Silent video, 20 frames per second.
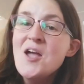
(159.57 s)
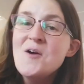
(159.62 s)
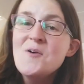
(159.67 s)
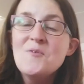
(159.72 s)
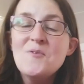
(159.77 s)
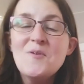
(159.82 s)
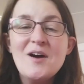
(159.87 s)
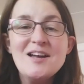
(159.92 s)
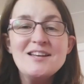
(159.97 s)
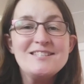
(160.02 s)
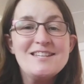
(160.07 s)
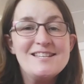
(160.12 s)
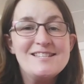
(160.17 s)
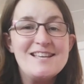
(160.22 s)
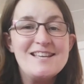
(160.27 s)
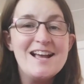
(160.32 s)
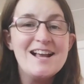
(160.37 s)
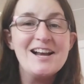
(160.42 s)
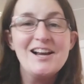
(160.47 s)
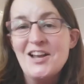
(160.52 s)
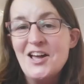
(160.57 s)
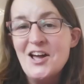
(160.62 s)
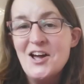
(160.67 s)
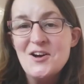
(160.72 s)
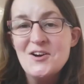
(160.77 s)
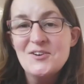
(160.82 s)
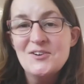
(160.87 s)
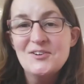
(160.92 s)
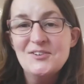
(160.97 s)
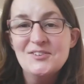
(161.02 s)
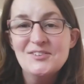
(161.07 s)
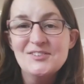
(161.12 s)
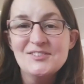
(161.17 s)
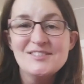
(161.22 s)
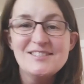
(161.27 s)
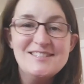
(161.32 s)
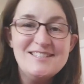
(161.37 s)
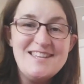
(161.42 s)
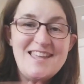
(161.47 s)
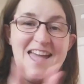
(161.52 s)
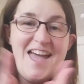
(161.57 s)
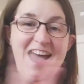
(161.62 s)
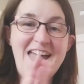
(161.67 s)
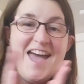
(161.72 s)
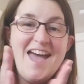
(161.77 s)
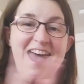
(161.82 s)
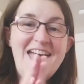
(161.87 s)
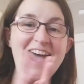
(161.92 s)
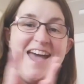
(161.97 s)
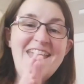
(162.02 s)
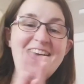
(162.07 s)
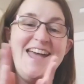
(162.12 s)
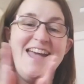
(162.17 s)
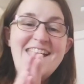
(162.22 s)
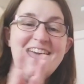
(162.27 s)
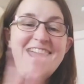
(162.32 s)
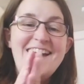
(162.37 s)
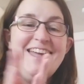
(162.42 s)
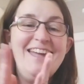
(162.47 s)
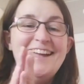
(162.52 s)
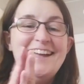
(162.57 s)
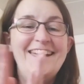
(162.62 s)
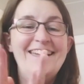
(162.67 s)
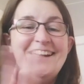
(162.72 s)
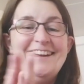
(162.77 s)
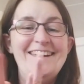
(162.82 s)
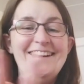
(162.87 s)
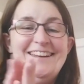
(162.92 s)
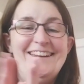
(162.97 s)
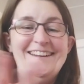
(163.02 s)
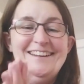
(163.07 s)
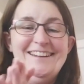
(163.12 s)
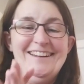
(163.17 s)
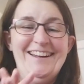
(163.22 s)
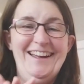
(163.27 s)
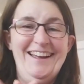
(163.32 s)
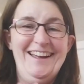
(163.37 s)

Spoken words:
washes her clothes. Yay!